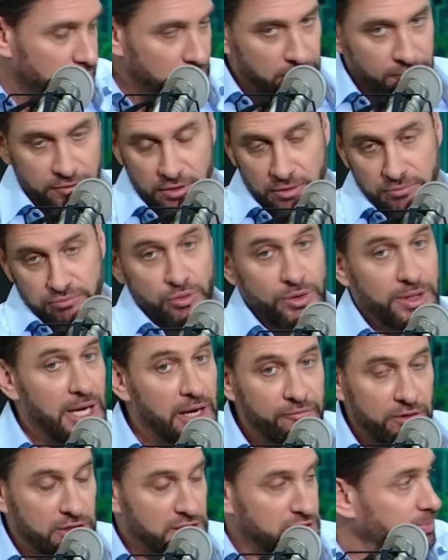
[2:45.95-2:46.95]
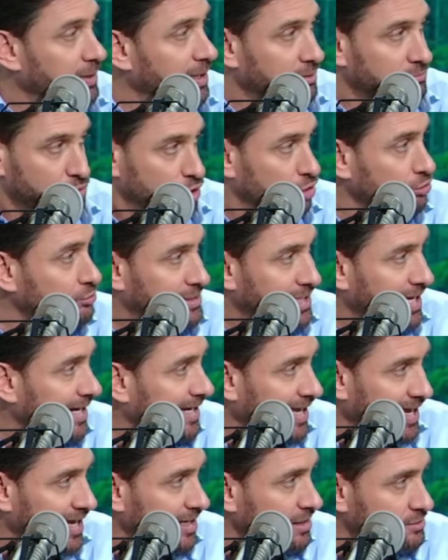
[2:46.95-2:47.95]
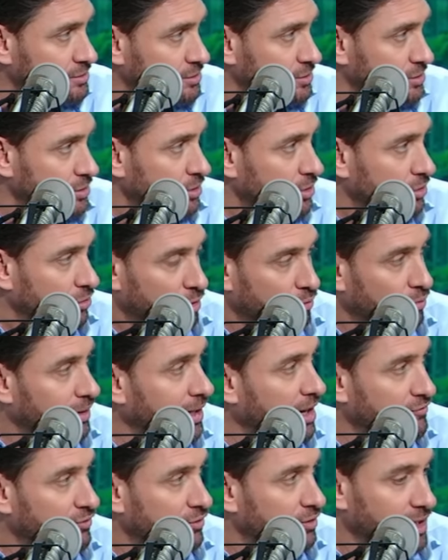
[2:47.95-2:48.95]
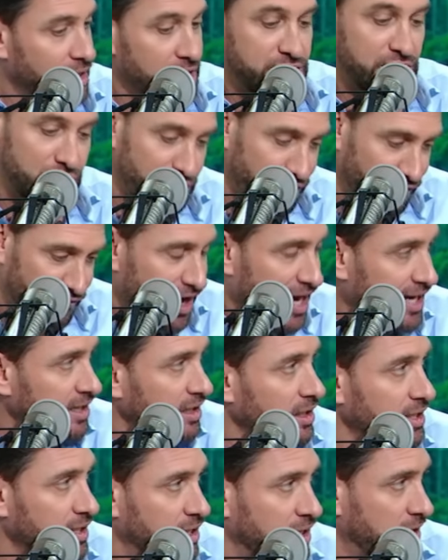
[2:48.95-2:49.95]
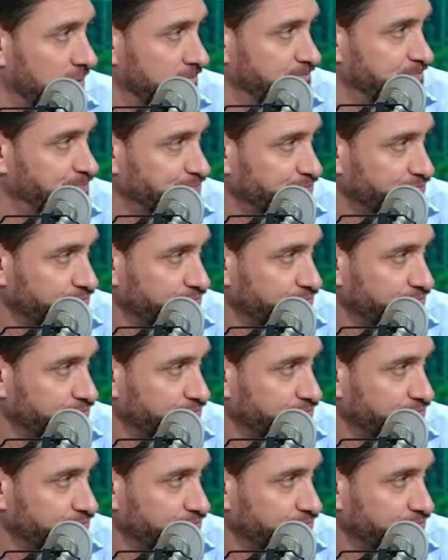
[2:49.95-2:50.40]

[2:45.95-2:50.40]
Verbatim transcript: for whatever it's been, two decades or whatever it is. It's finally come.